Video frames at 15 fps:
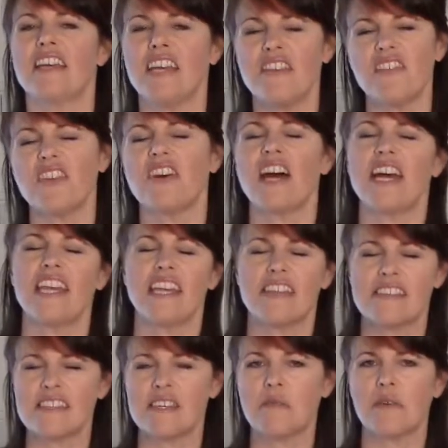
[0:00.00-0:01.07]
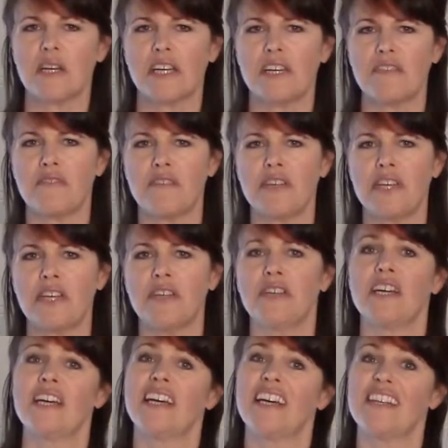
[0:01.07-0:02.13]
Even though honey is somewhat good for you,
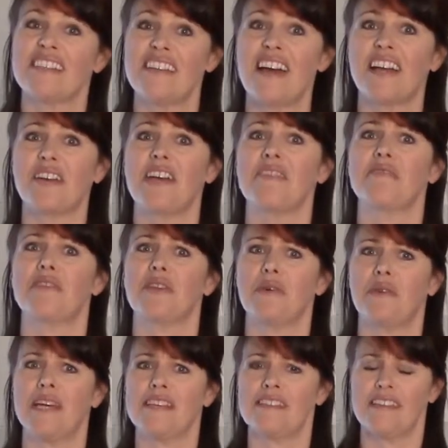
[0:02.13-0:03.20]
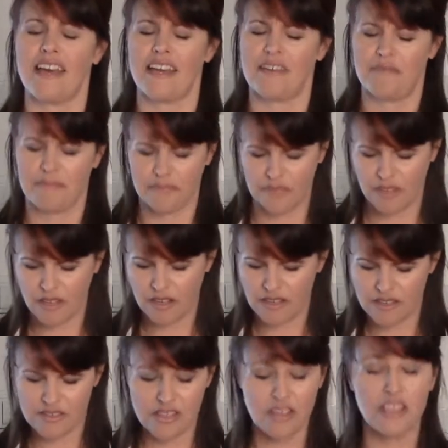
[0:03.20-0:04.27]
it's not great for the waistline.
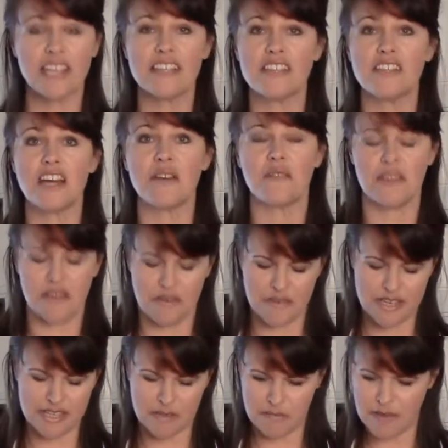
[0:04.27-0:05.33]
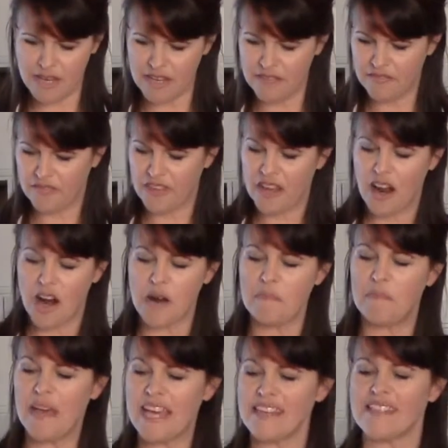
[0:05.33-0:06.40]
So let's start with our recipe. Our
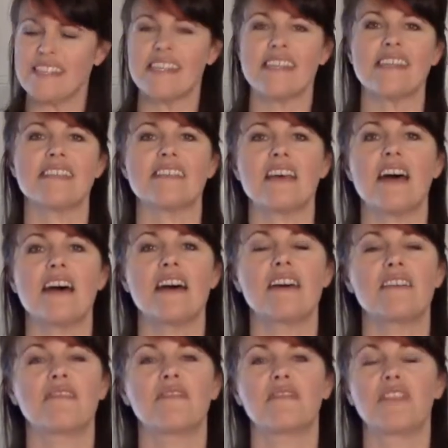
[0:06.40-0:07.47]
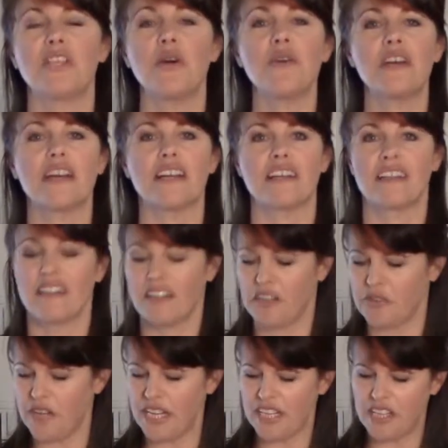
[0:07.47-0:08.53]
base is uh, yogurt,
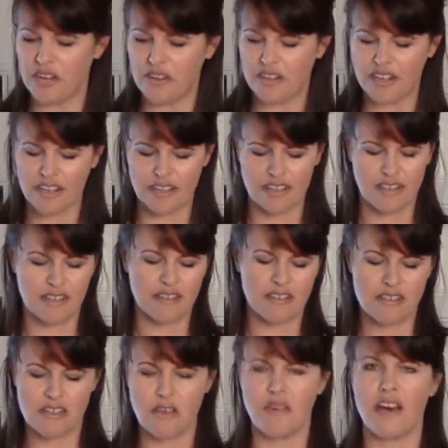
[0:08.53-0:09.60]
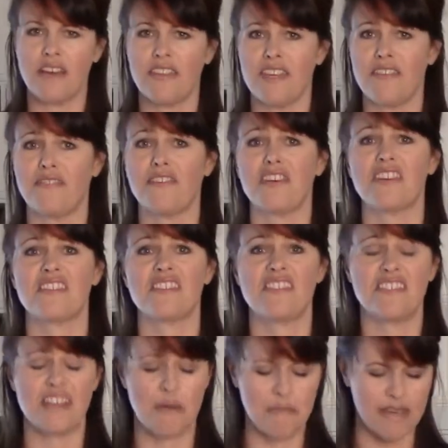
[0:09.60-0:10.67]
Greek yogurt, so healthy for your
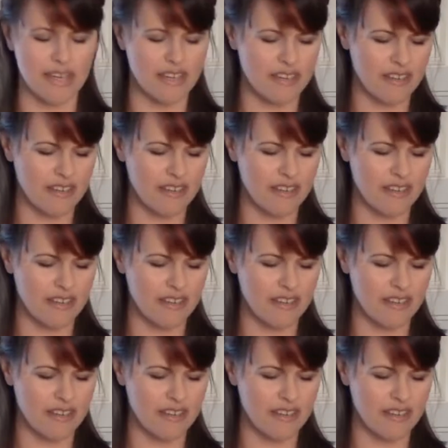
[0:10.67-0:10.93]
stomach.